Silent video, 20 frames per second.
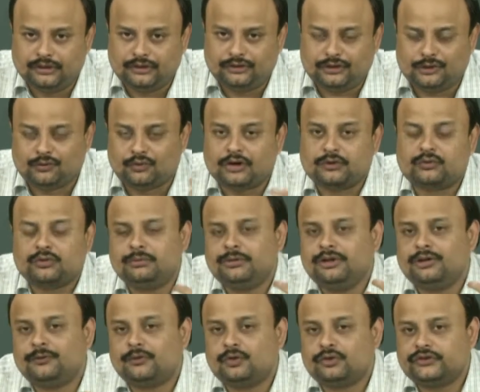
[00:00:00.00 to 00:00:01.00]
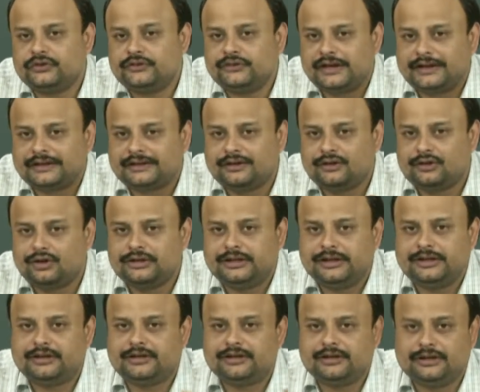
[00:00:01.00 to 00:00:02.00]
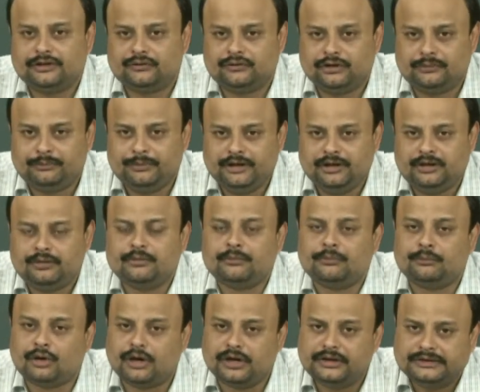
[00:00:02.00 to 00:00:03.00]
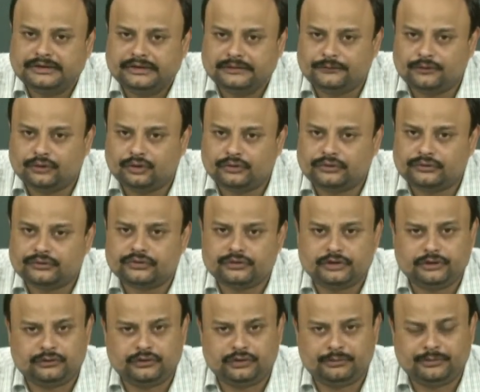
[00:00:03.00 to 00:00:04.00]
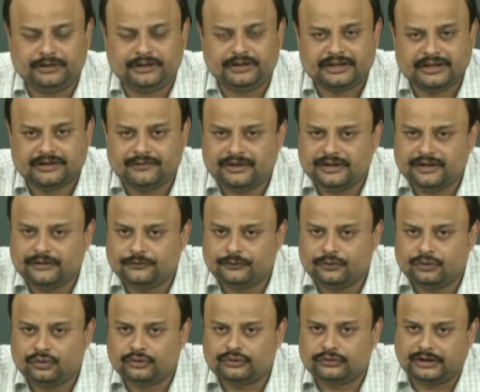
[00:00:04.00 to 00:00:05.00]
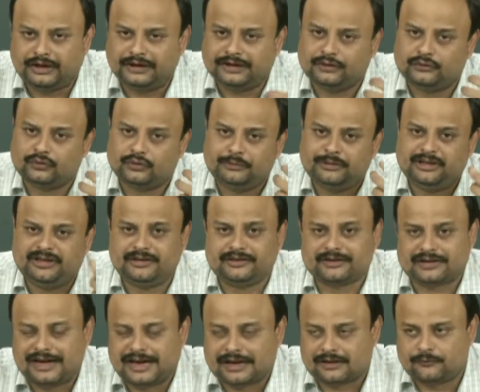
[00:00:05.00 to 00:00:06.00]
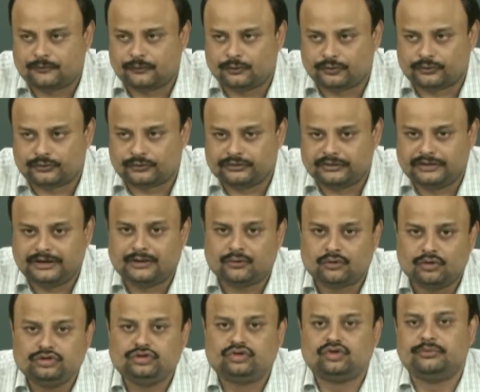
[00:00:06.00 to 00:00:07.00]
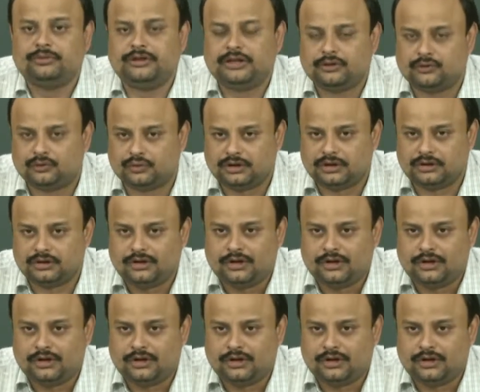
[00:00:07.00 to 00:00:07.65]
Now, what will be the forces acting on it? It will be buoyancy force, it will be gravity force, and it will be the drag force. They are going to be equal.